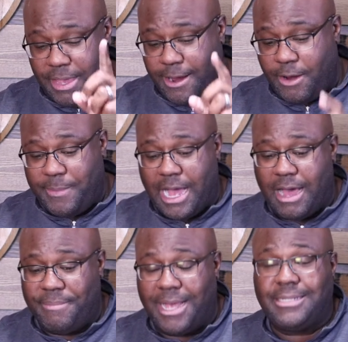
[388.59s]
Hear me out.
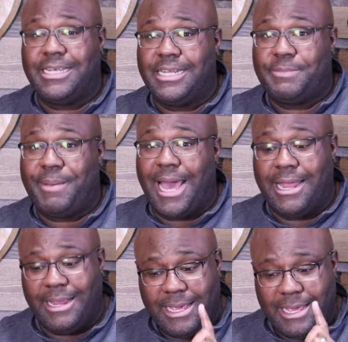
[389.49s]
I'm not saying it's
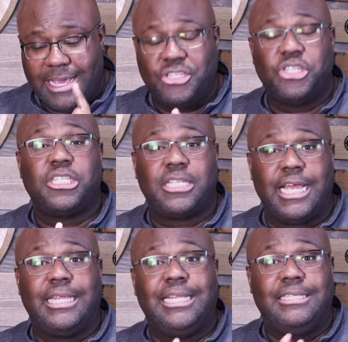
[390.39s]
bad. It's just
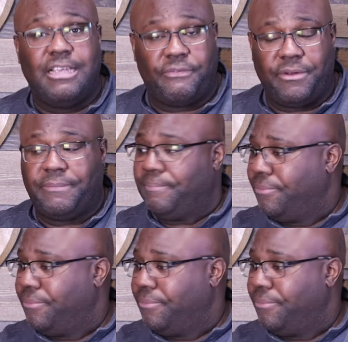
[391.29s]
slightly different.